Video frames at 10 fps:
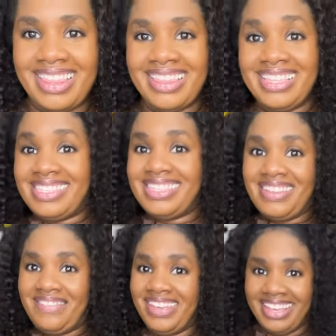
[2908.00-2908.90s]
This is the
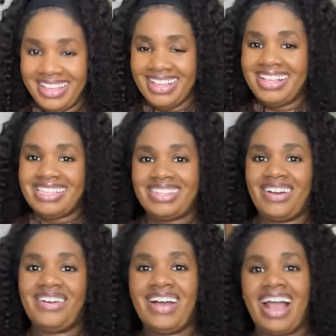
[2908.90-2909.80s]
fit.
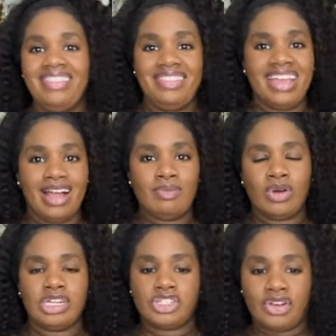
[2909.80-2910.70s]
So I think I'm
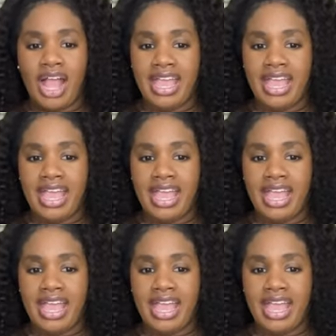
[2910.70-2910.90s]
going to try